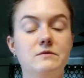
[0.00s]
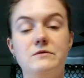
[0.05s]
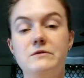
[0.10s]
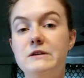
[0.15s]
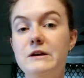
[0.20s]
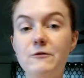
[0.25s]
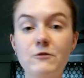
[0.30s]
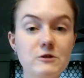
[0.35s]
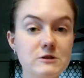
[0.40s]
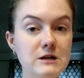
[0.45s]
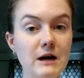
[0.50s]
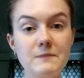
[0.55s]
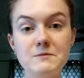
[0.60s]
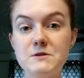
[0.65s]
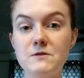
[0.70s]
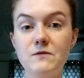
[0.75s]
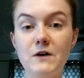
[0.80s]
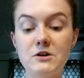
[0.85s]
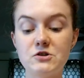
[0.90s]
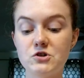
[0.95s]

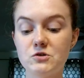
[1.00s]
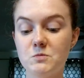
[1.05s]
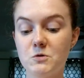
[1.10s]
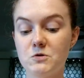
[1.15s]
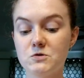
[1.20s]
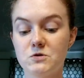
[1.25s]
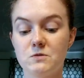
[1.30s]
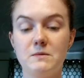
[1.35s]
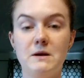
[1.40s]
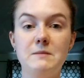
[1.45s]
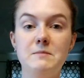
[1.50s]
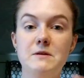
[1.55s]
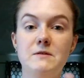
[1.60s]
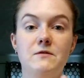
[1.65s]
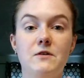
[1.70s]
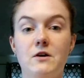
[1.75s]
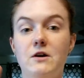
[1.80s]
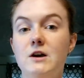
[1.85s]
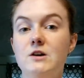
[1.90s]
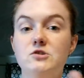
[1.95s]
vegetables, or maybe
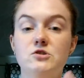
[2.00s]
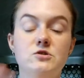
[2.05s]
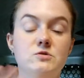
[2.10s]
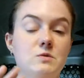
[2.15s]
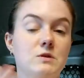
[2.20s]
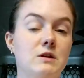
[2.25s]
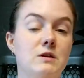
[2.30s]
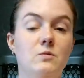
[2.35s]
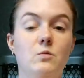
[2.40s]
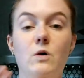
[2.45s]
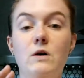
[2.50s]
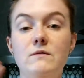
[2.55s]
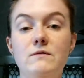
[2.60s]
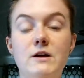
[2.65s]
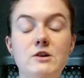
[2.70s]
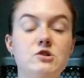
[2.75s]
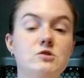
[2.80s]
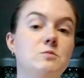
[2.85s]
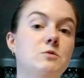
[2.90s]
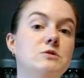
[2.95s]
variations within one
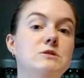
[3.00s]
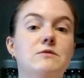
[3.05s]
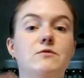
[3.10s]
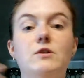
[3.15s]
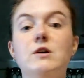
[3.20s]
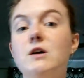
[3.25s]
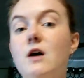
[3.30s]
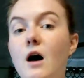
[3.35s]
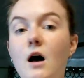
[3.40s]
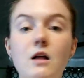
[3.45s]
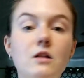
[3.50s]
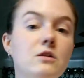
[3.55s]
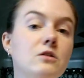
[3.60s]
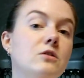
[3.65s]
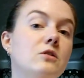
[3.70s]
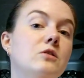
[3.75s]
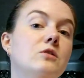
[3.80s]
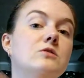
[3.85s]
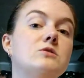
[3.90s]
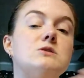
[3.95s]
vegetable, different
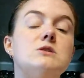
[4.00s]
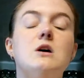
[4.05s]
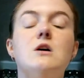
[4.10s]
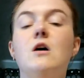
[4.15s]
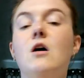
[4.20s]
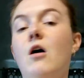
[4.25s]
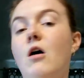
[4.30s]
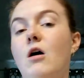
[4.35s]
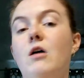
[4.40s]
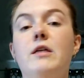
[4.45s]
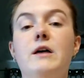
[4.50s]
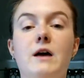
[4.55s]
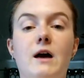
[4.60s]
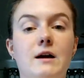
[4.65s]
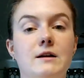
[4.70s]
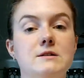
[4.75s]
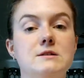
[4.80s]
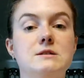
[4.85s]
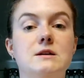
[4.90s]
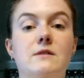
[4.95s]
colors, all that
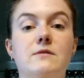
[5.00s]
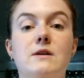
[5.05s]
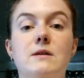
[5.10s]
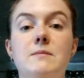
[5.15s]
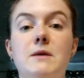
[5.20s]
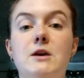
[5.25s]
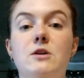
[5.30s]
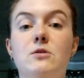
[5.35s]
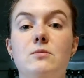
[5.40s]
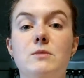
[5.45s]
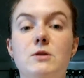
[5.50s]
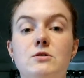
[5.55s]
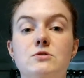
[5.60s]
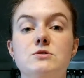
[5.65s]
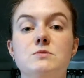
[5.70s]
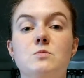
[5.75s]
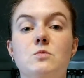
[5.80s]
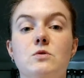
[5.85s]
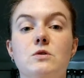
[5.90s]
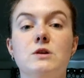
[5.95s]
kind of stuff can make your
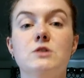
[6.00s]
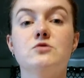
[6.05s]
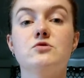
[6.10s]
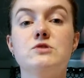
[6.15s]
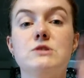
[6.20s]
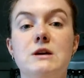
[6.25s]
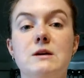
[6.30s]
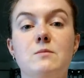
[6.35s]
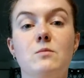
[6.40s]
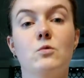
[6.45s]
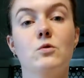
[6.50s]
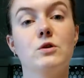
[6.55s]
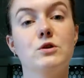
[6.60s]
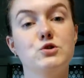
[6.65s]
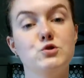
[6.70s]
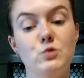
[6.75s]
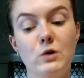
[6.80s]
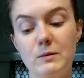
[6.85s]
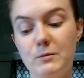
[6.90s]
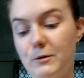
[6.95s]
meals more interesting and more
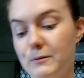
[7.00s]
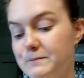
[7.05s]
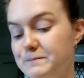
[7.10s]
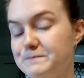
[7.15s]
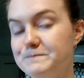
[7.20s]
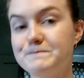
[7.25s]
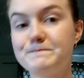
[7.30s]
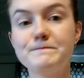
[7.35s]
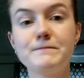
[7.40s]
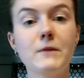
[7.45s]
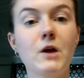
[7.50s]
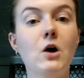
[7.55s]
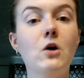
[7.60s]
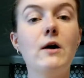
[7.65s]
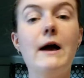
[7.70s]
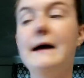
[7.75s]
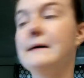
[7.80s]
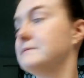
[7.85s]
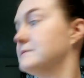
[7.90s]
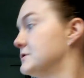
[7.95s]
enjoyable.
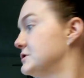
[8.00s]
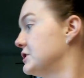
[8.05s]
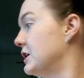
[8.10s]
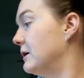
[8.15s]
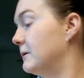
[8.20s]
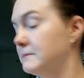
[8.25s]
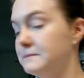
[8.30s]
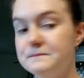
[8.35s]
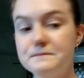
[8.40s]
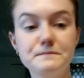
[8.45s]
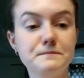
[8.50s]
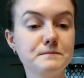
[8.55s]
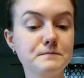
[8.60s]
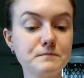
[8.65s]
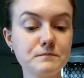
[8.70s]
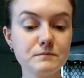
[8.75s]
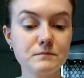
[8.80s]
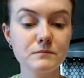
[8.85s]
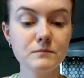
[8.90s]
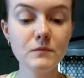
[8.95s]
Okay, so
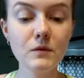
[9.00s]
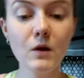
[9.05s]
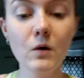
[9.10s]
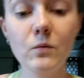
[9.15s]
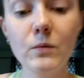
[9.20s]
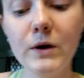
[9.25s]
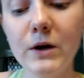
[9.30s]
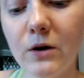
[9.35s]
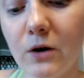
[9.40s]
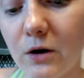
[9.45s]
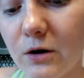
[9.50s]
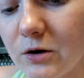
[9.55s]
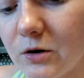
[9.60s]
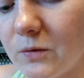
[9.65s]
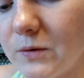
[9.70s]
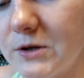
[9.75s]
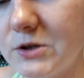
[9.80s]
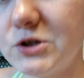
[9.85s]
we are going